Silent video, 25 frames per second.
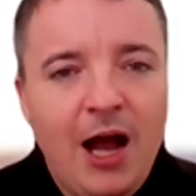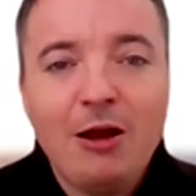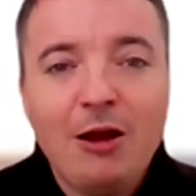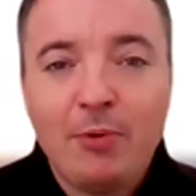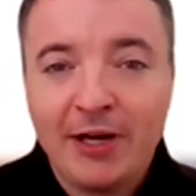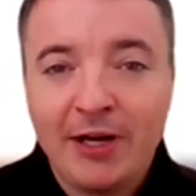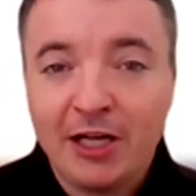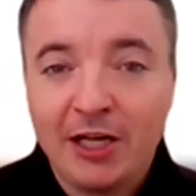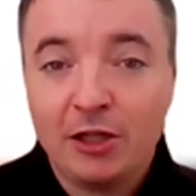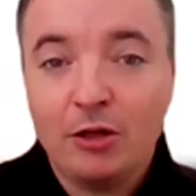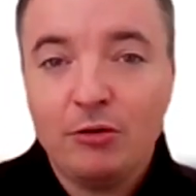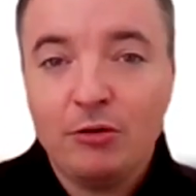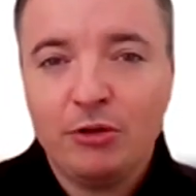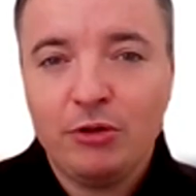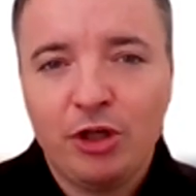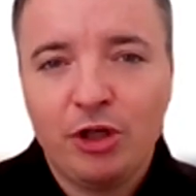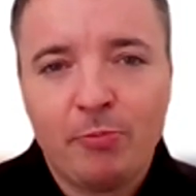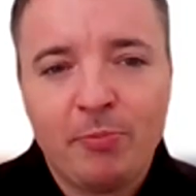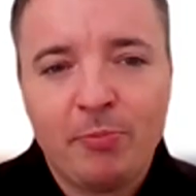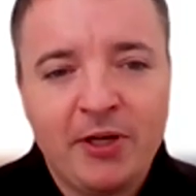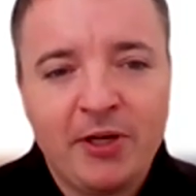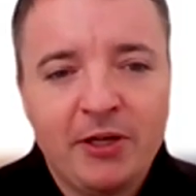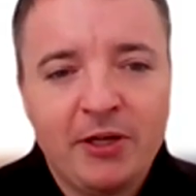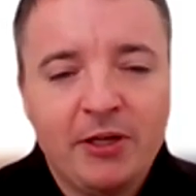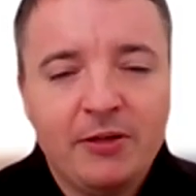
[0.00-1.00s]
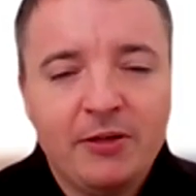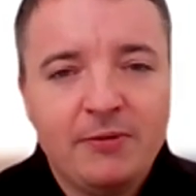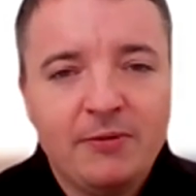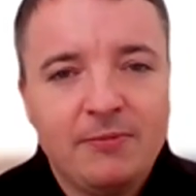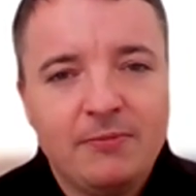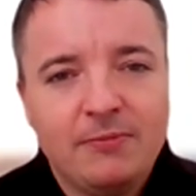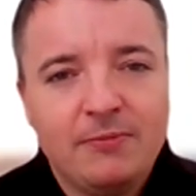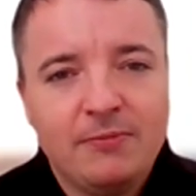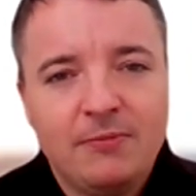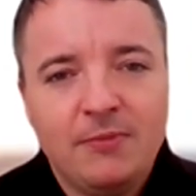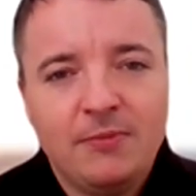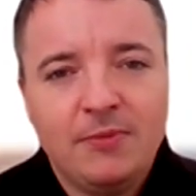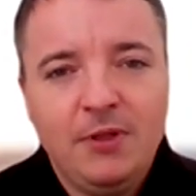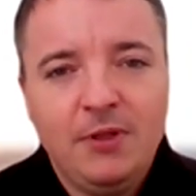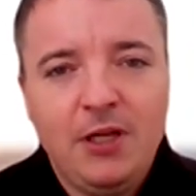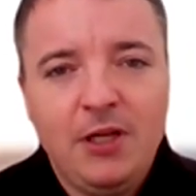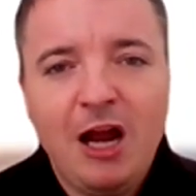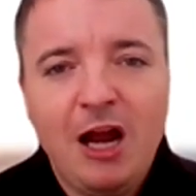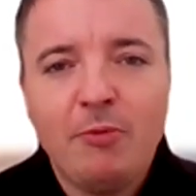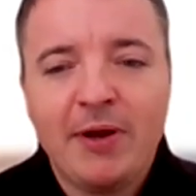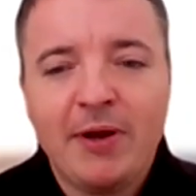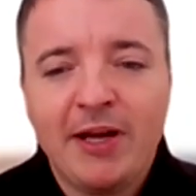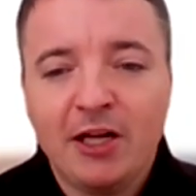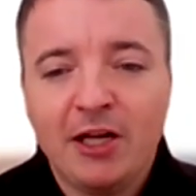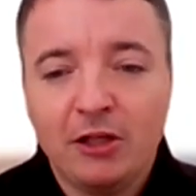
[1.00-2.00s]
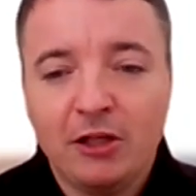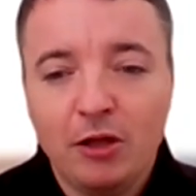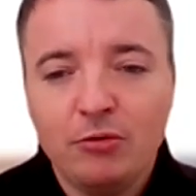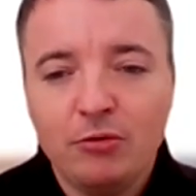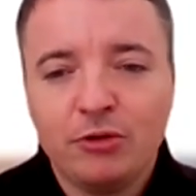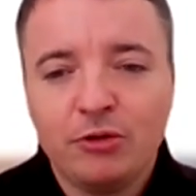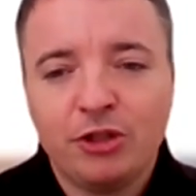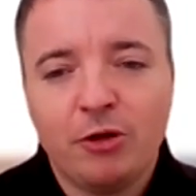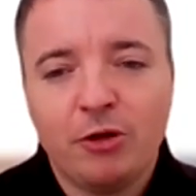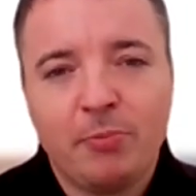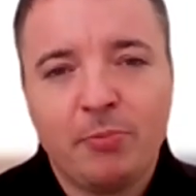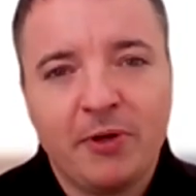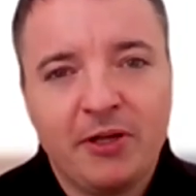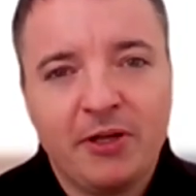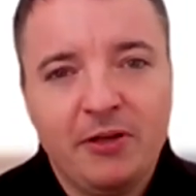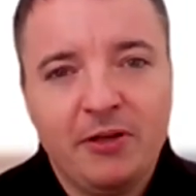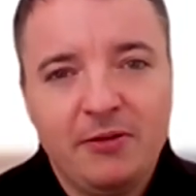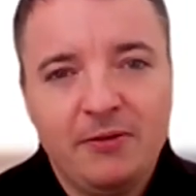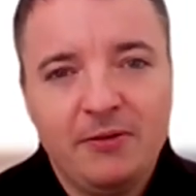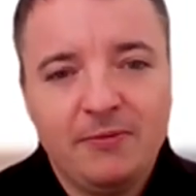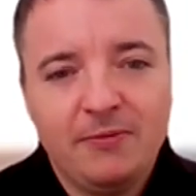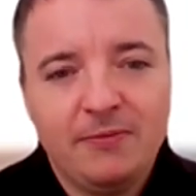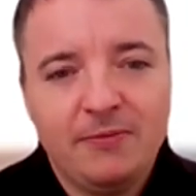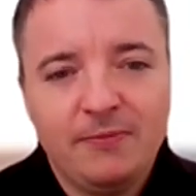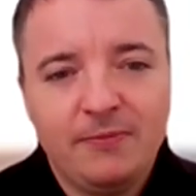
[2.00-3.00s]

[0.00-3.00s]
I went clothes shopping. I went clothes shopping.